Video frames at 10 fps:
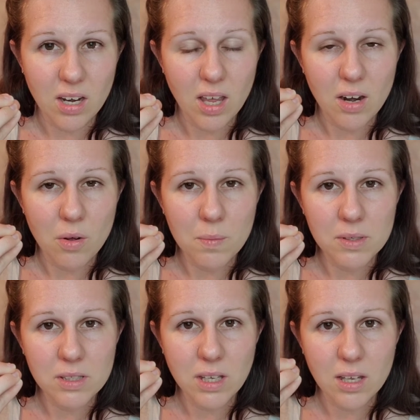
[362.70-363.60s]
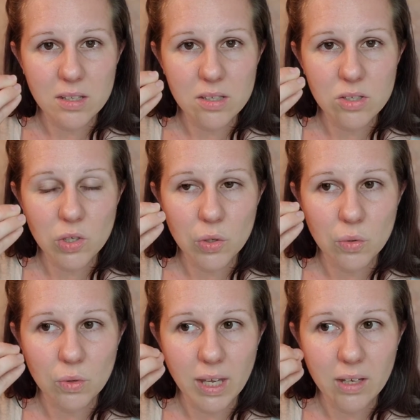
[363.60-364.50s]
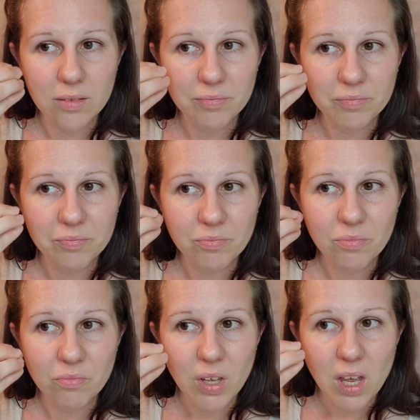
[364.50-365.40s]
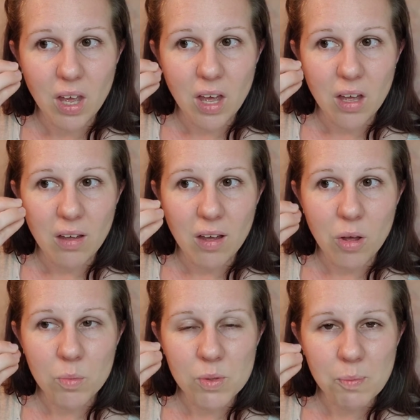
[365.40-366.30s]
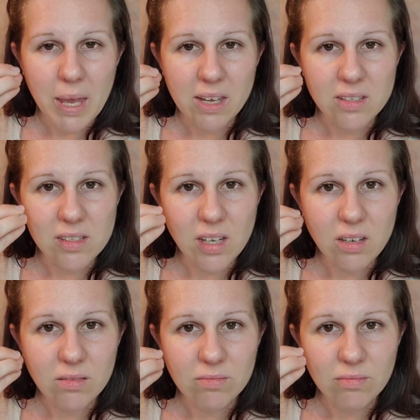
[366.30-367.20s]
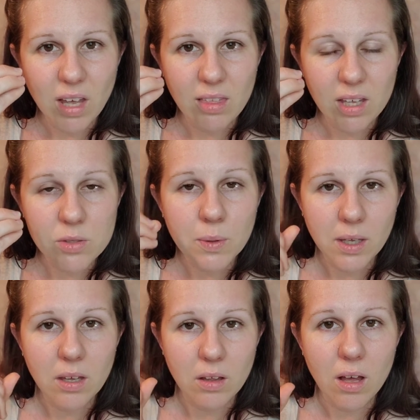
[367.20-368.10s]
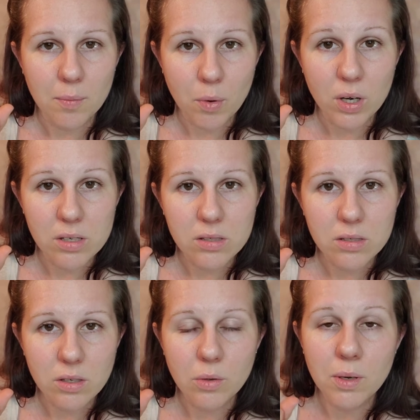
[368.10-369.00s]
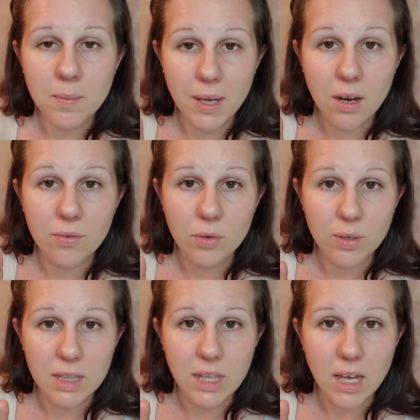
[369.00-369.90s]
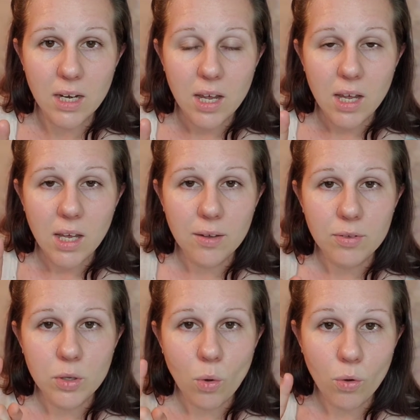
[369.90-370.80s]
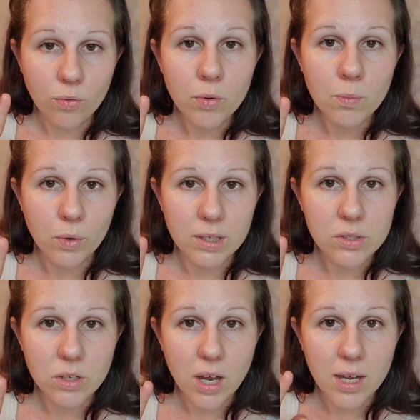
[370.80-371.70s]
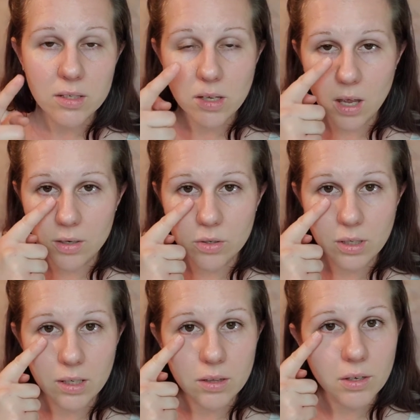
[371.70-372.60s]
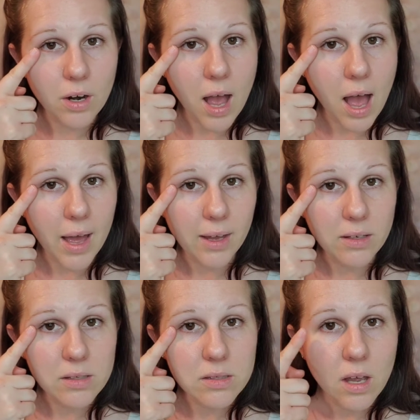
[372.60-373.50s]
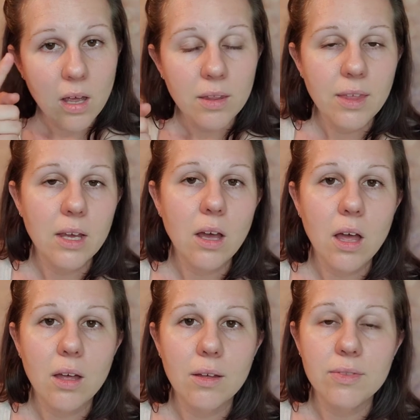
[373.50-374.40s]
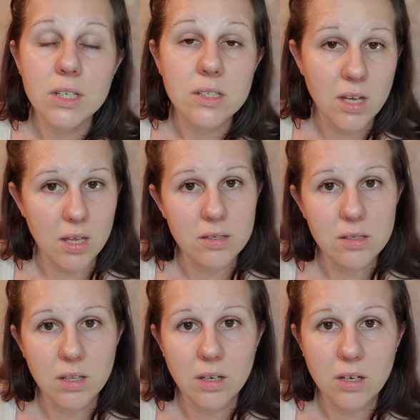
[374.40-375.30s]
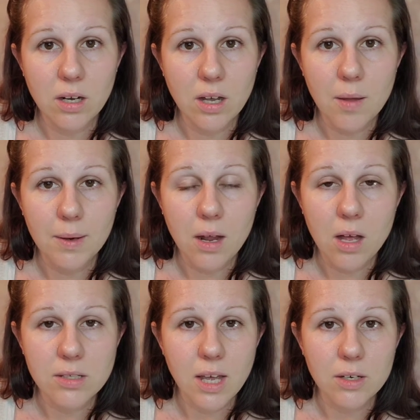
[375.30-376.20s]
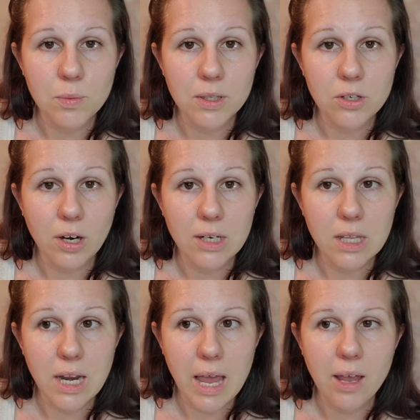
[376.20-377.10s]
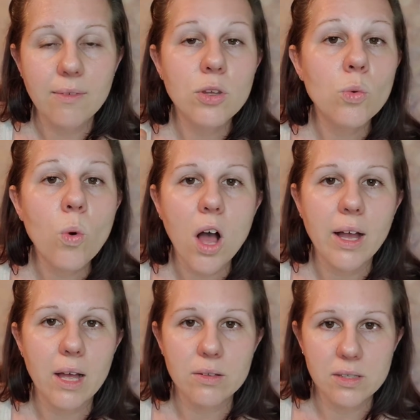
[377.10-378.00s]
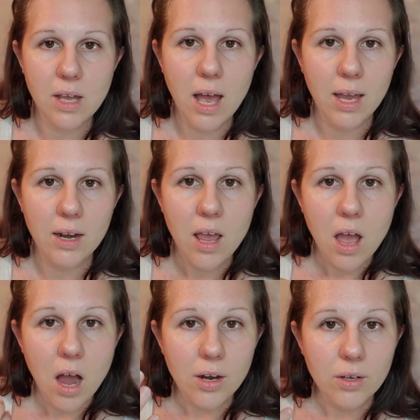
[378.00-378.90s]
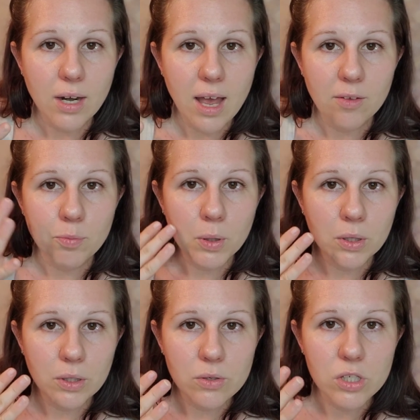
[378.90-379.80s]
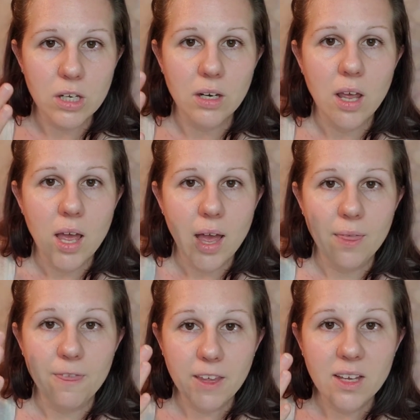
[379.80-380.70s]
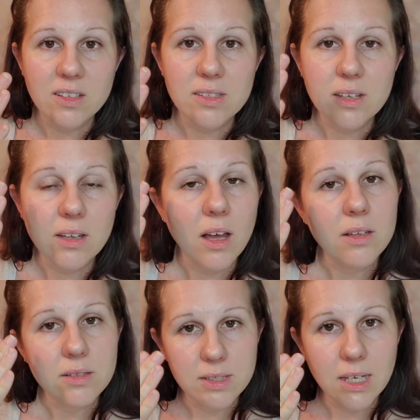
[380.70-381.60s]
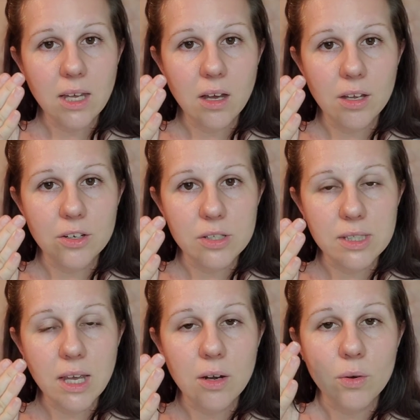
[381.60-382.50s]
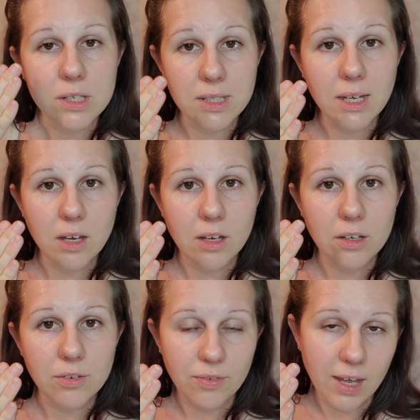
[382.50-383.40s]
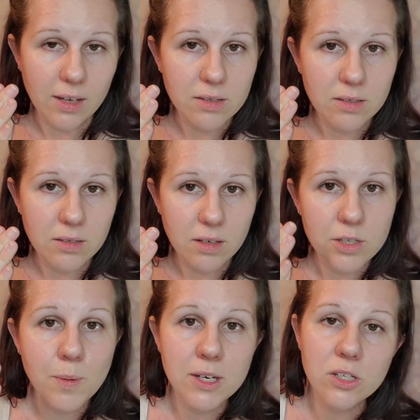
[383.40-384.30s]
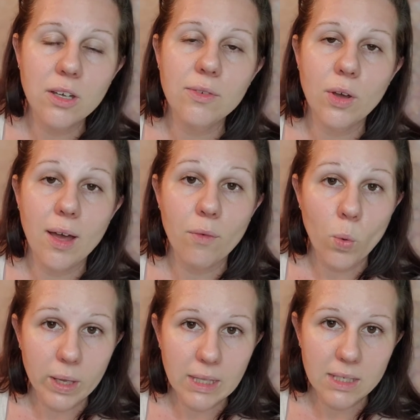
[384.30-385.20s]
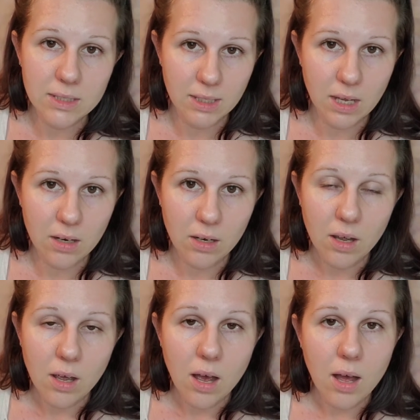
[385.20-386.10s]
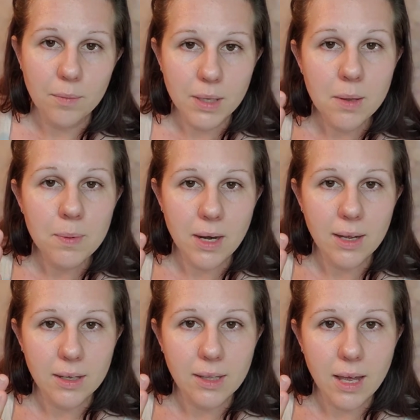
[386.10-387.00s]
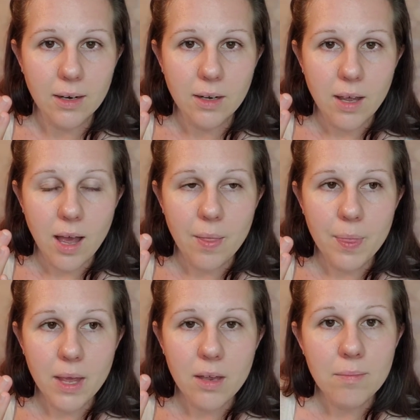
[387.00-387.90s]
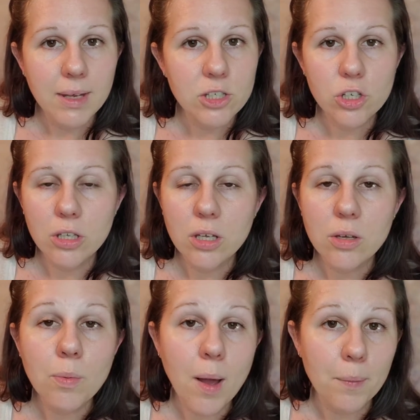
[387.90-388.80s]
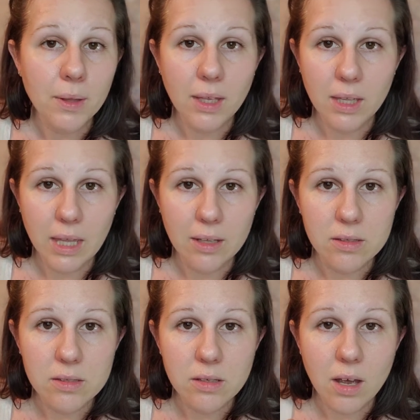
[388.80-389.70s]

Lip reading: It almost gets to like almost pasty, and that's what can clog pores. So you want to be careful with that. If you over moisturize underneath your eyes, think of the dust that you're going to come in contact with during the day. If you walk outside, are you going to have pollution and things sticking on your skin or sticking on your face, especially if you have oily skin? Keep an eye on that. And then make sure that you properly cleanse.